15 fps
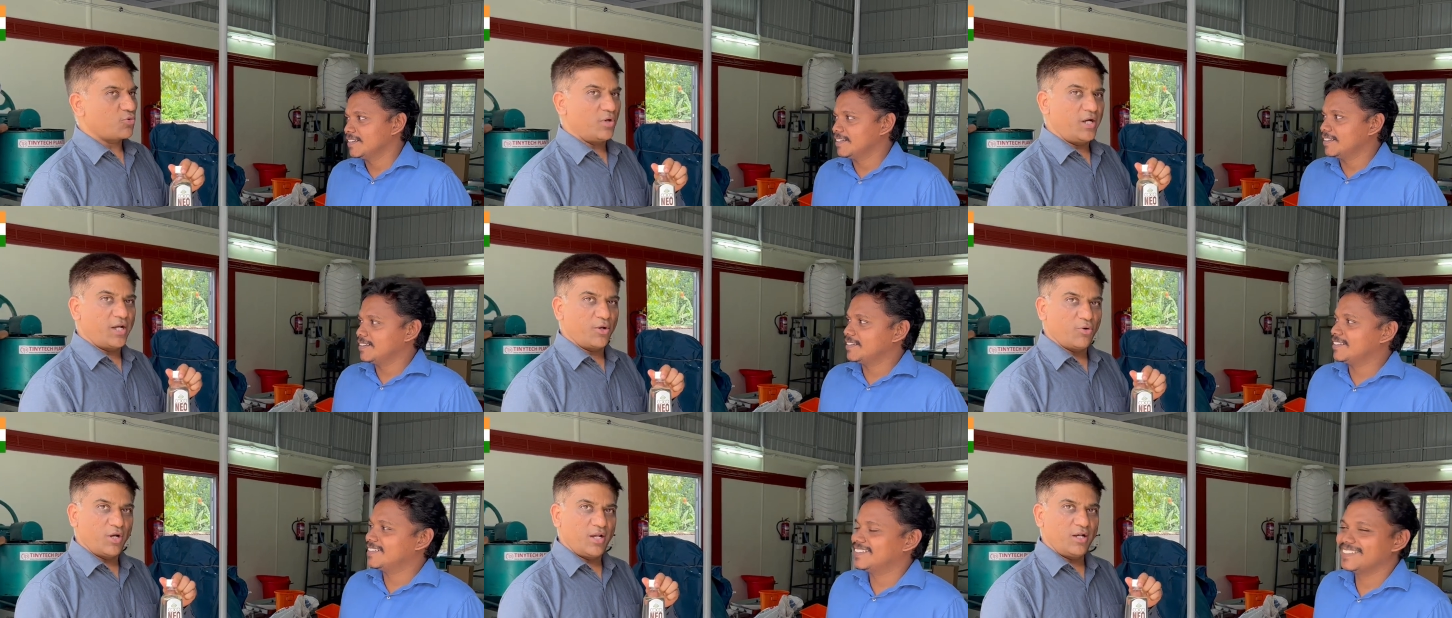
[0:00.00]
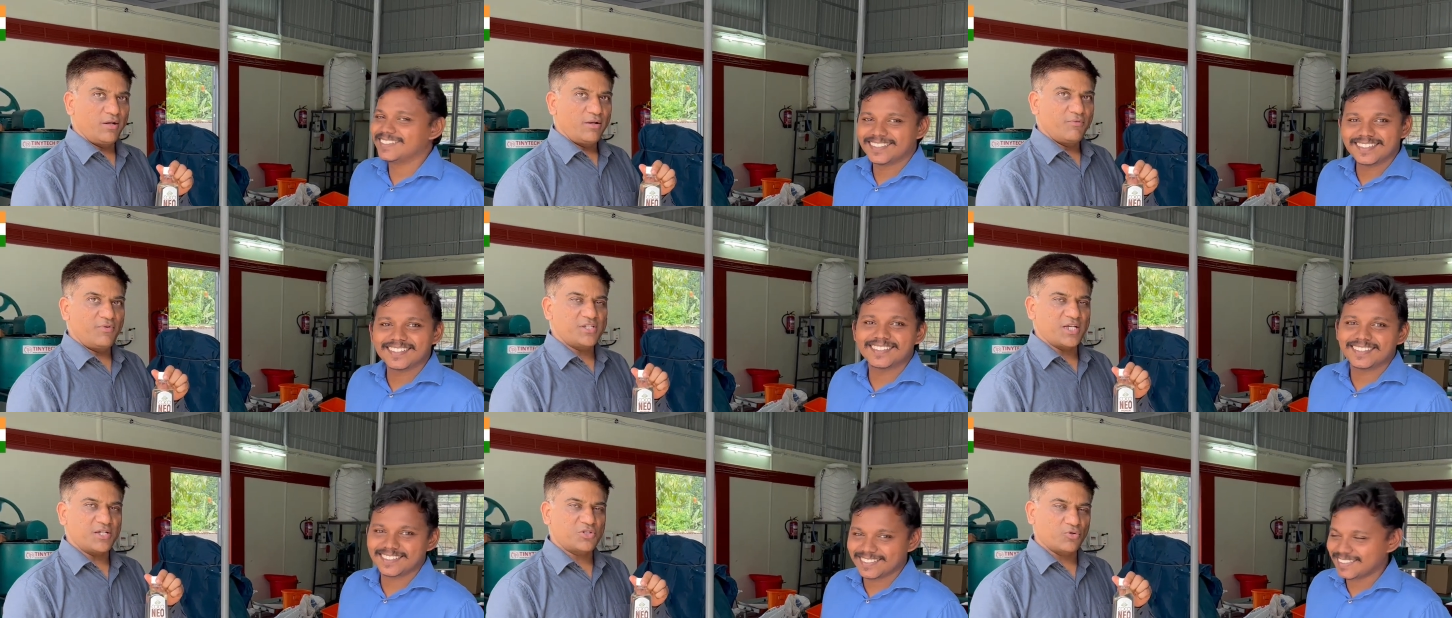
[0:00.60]
Speaker 1: quality oil
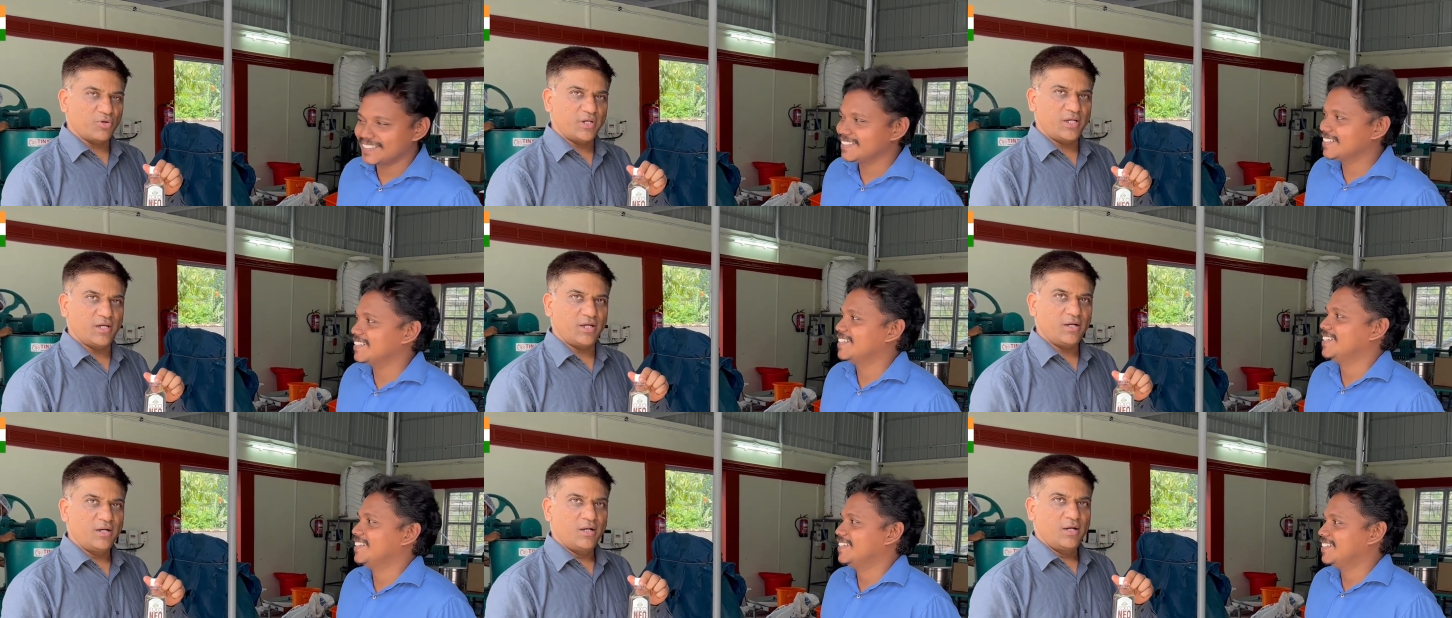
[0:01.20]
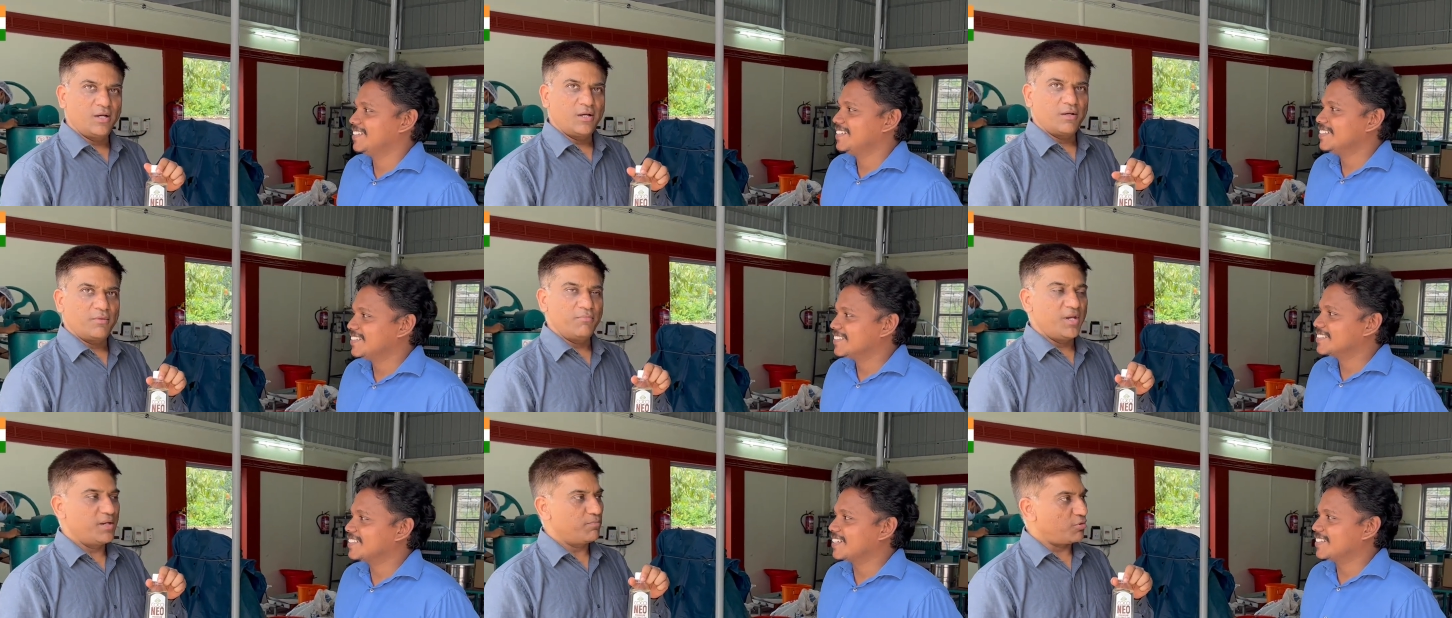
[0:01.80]
which I saw here
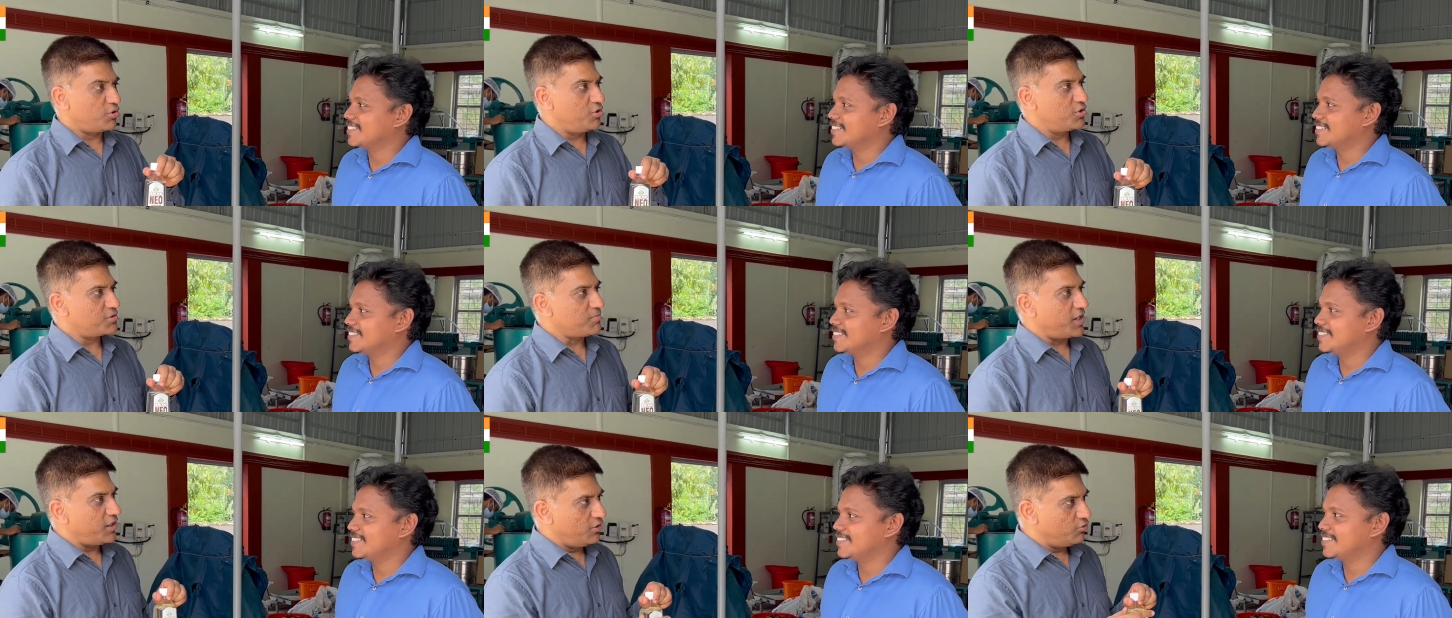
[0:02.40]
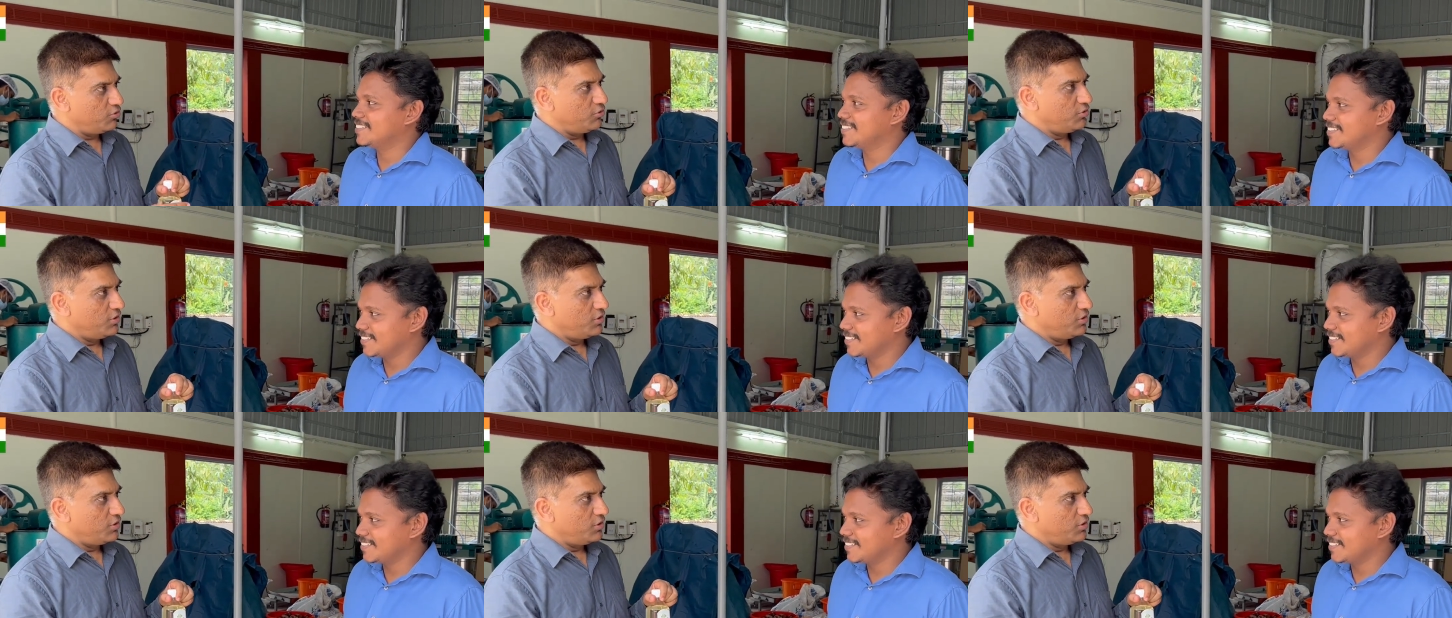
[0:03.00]
being produced by you.